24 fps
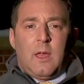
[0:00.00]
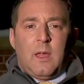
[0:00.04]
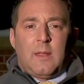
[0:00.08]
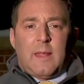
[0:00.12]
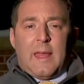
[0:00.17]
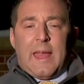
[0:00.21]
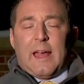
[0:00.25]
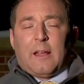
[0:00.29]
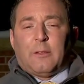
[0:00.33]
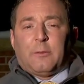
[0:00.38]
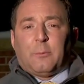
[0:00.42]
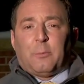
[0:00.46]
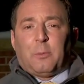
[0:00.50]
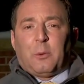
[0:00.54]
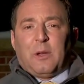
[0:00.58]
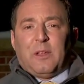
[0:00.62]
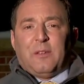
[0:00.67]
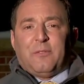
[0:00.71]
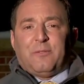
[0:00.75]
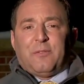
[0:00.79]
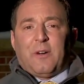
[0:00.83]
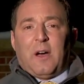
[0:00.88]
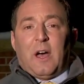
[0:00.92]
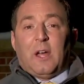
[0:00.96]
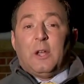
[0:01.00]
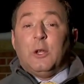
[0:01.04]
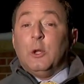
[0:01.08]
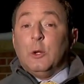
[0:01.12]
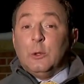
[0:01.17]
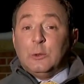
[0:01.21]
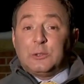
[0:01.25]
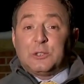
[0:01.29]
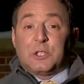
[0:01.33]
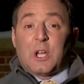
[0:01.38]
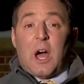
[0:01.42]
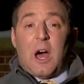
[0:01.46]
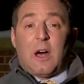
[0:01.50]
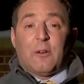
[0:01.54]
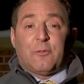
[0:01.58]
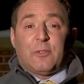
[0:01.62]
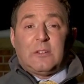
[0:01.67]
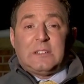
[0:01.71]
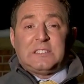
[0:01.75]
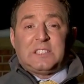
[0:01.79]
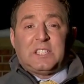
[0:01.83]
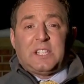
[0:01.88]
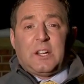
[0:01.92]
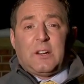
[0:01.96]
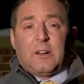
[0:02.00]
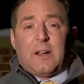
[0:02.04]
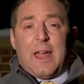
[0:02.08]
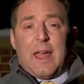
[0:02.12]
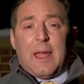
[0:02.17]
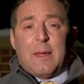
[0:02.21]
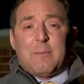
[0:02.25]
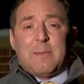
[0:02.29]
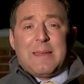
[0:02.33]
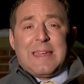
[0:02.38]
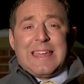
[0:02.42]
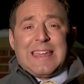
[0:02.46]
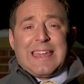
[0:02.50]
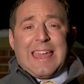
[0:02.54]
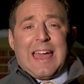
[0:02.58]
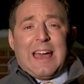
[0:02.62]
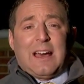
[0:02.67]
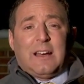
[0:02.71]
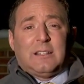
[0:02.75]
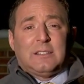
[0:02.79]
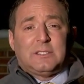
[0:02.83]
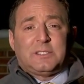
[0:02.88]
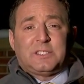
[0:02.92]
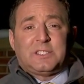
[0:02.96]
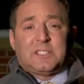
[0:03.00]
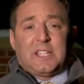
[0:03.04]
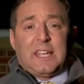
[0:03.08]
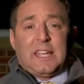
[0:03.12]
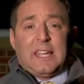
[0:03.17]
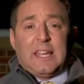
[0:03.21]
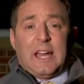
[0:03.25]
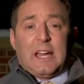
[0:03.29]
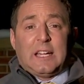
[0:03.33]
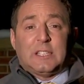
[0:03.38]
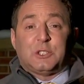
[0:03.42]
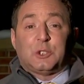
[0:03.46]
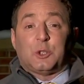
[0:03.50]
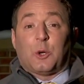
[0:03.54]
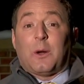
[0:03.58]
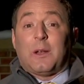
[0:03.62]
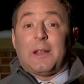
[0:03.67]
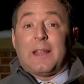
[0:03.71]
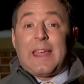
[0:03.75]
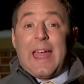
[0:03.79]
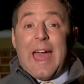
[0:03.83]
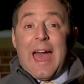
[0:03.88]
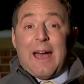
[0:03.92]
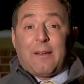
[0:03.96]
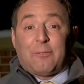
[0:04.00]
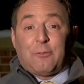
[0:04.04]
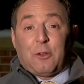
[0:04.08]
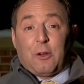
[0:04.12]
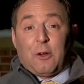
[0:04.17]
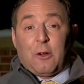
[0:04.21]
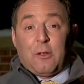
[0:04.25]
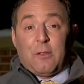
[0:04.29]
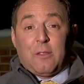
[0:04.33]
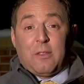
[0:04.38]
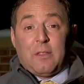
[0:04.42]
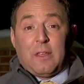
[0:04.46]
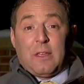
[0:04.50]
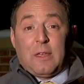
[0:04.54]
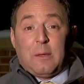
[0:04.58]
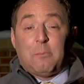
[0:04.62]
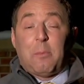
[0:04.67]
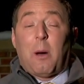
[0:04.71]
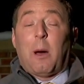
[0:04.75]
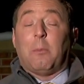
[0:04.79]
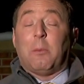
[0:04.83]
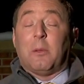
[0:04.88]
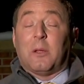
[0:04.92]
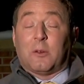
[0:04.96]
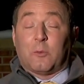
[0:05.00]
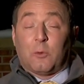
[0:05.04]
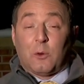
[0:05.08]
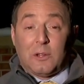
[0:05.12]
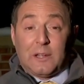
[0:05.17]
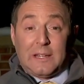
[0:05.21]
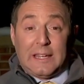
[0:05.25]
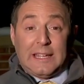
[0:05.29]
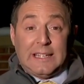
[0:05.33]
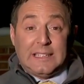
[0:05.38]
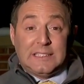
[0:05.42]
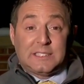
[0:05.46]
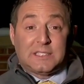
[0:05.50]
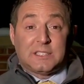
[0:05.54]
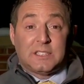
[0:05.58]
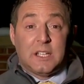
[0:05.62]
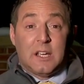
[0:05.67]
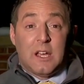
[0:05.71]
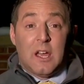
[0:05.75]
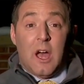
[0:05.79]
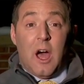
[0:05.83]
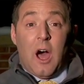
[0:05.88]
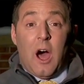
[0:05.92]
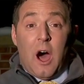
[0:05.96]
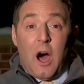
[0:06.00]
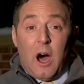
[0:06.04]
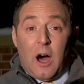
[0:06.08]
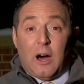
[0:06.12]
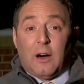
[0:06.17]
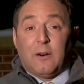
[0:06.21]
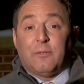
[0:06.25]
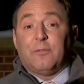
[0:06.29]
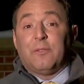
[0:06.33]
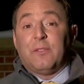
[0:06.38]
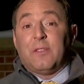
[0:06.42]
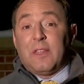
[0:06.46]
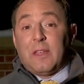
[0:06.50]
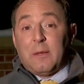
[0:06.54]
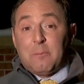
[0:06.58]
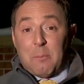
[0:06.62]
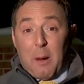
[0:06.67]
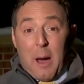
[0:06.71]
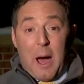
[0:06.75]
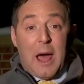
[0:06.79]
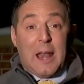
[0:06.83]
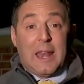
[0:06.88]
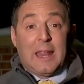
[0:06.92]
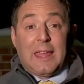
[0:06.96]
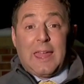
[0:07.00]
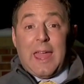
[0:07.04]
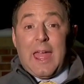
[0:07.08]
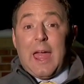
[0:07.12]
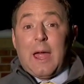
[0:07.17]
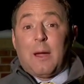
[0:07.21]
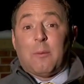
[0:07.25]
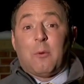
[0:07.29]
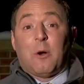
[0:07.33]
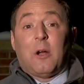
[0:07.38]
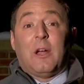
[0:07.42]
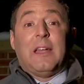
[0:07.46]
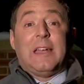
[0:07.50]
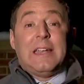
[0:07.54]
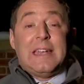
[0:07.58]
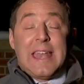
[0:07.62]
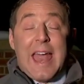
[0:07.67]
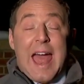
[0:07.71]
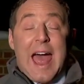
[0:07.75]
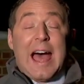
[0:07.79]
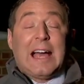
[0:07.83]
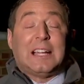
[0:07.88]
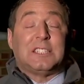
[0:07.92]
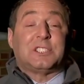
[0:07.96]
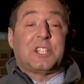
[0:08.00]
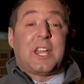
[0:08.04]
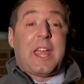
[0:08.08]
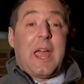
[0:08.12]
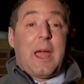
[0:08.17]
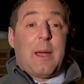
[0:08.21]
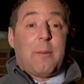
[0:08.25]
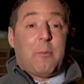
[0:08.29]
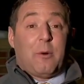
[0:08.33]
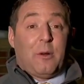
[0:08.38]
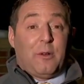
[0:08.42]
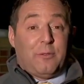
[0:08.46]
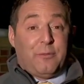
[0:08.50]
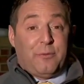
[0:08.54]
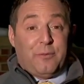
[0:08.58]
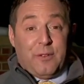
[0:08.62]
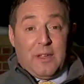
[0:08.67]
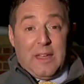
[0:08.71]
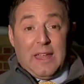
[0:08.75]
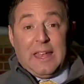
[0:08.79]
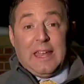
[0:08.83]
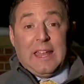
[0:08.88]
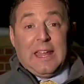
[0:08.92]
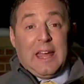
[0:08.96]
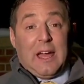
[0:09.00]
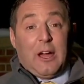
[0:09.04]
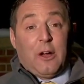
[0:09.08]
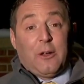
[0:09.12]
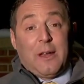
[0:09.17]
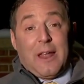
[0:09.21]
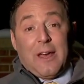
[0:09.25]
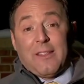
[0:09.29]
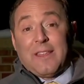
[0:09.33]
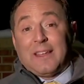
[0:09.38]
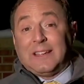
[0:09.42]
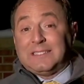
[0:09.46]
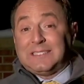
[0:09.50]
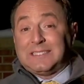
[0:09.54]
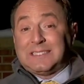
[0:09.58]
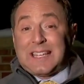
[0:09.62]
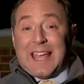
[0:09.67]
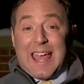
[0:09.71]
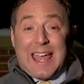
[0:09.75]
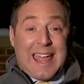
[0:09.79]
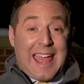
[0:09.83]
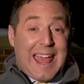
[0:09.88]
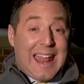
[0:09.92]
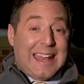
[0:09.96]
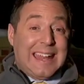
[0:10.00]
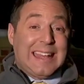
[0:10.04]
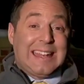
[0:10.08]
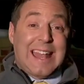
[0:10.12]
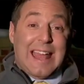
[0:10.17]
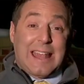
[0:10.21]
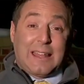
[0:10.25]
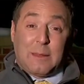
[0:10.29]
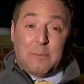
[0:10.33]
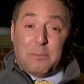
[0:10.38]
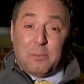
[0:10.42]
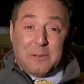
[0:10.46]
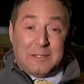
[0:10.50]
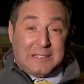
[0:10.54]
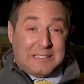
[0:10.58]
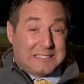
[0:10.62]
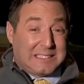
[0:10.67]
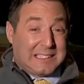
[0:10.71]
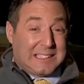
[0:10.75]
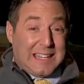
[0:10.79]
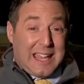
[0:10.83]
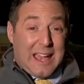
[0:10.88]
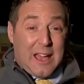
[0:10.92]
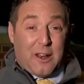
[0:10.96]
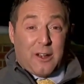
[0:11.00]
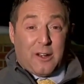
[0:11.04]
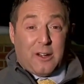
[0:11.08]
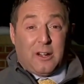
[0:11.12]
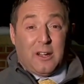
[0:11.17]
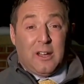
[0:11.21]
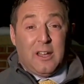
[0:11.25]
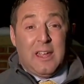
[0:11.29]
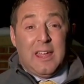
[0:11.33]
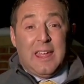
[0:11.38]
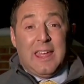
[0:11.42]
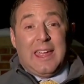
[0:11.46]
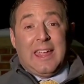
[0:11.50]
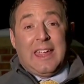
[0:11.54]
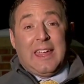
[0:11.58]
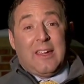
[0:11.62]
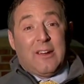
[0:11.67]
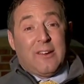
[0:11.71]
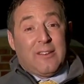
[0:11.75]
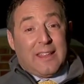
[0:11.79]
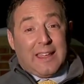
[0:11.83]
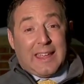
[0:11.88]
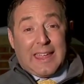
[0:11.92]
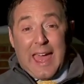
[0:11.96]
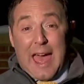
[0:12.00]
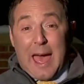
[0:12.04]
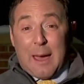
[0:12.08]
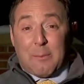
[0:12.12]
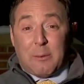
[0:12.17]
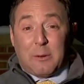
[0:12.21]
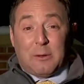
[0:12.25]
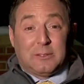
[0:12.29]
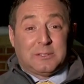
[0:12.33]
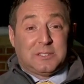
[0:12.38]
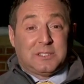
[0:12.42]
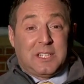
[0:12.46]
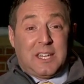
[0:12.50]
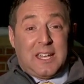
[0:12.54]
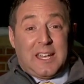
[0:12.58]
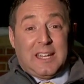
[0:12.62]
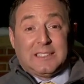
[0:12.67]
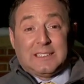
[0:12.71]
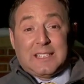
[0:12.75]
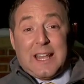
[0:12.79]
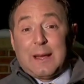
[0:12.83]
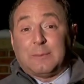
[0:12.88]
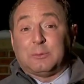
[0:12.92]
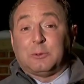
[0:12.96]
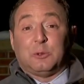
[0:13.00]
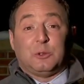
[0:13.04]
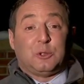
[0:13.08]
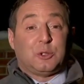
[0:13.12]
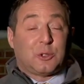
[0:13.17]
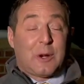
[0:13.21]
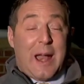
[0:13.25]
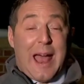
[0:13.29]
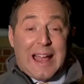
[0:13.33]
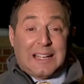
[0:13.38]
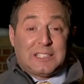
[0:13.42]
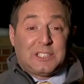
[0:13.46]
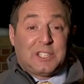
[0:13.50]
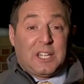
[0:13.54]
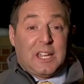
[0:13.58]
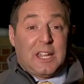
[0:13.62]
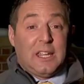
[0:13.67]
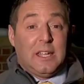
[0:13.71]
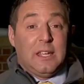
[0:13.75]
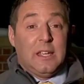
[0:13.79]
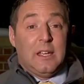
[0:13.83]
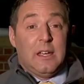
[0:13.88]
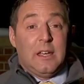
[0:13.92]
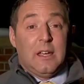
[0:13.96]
They held a brief news conference here, Amy, Kelsey, shortly after the public release of the body camera and dash camera video. Now, they say any deadly police encounter here in the capital city is an absolute tragedy